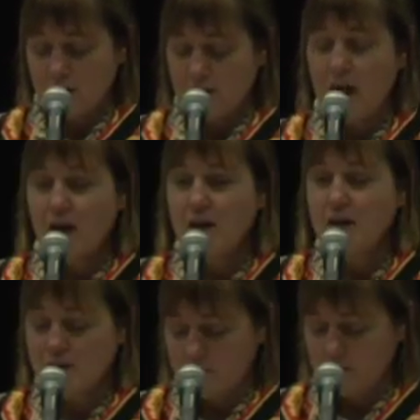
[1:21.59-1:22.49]
the
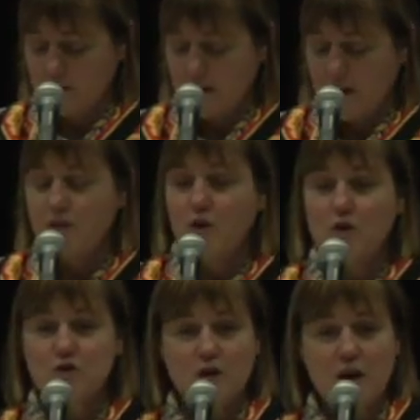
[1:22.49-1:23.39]
ugly, and the
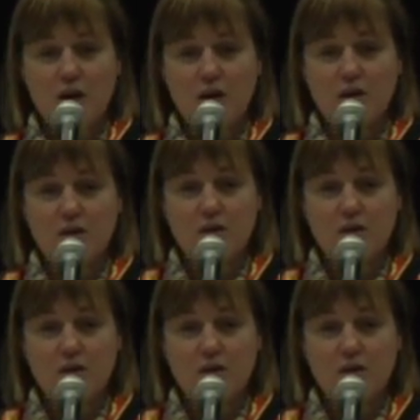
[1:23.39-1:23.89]
not so ugly.